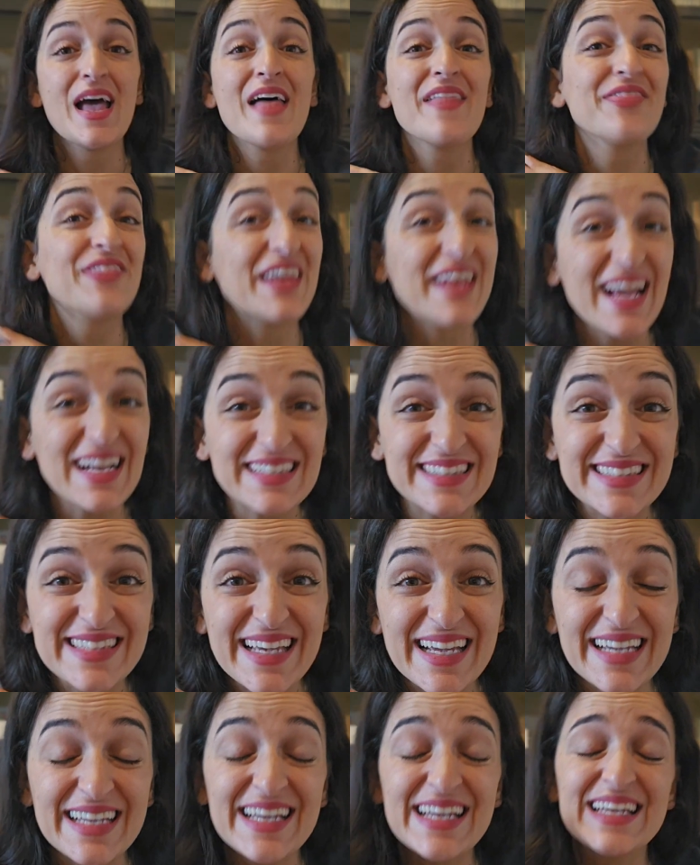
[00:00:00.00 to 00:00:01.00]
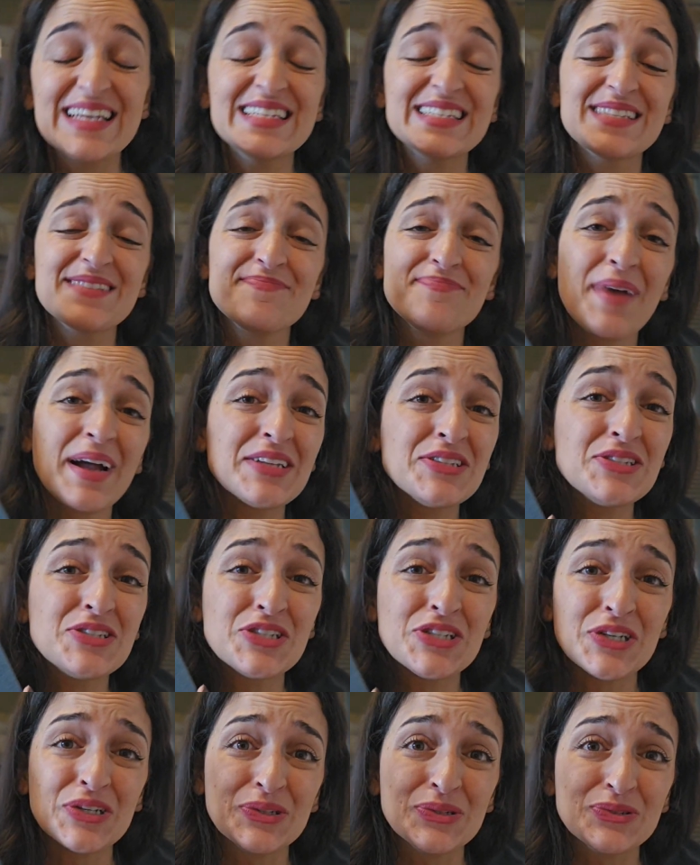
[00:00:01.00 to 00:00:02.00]
The next thing is my
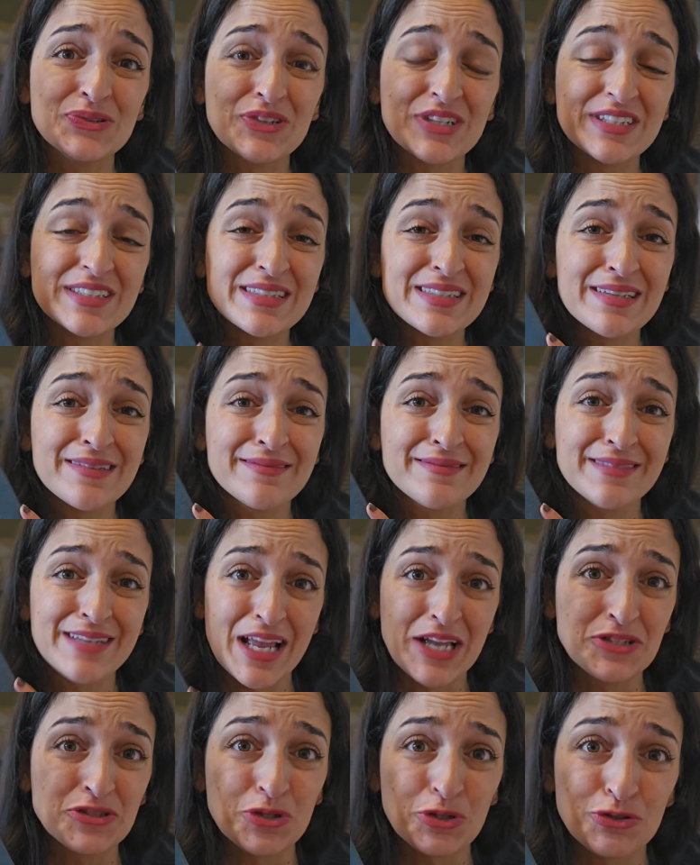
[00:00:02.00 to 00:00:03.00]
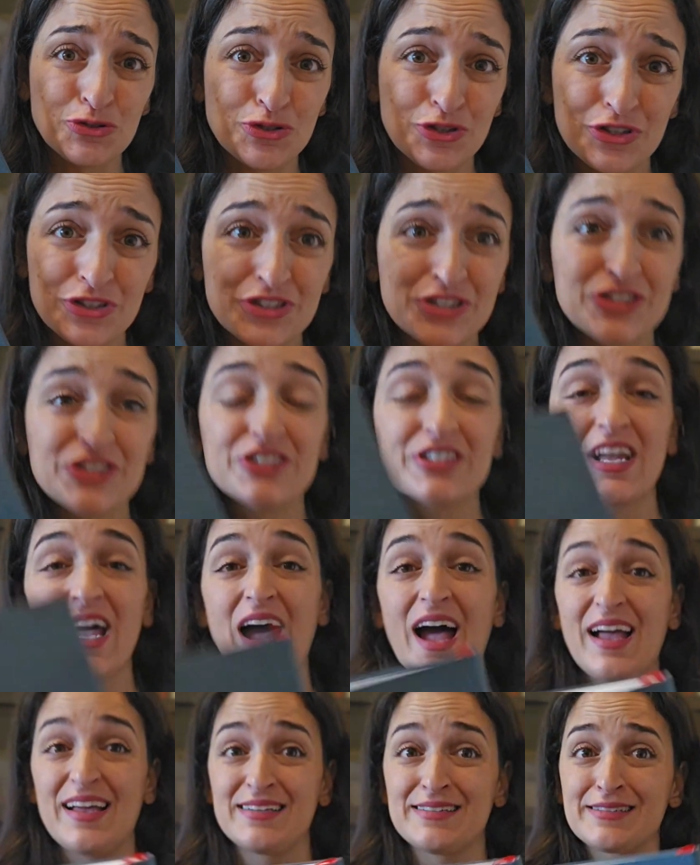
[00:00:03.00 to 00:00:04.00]
children's nature journal.
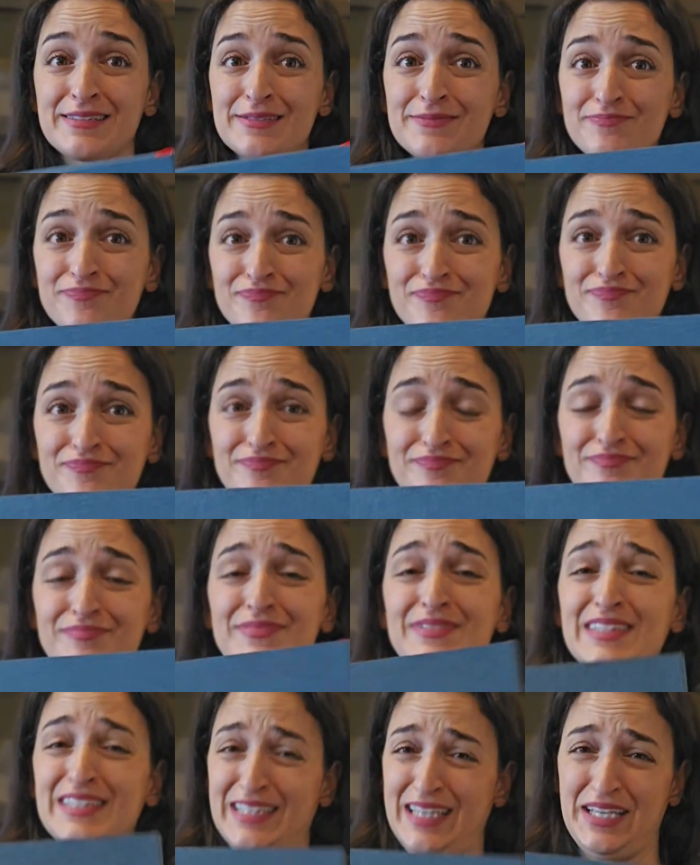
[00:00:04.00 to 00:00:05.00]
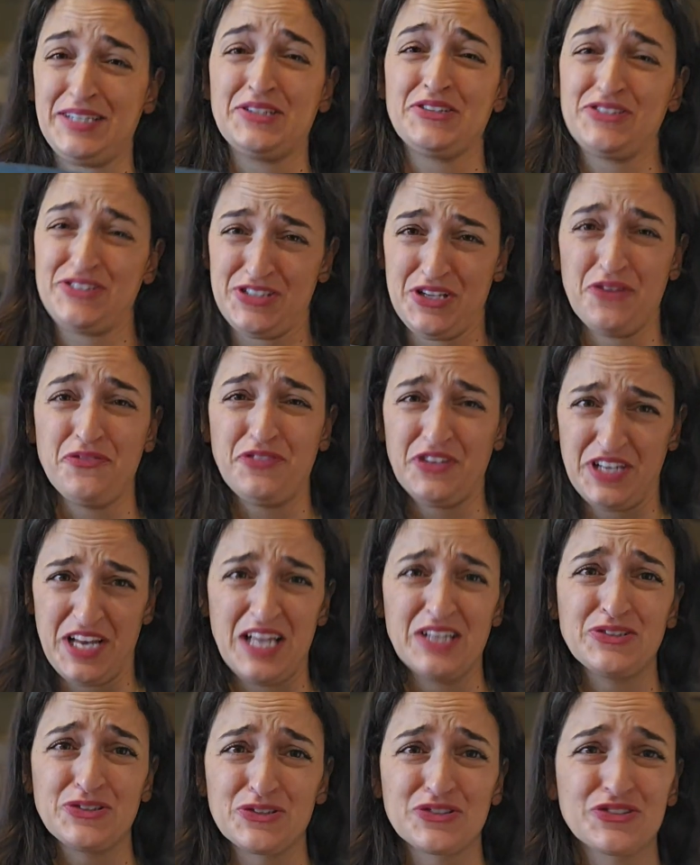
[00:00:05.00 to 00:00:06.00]
Guys, get yourself a nature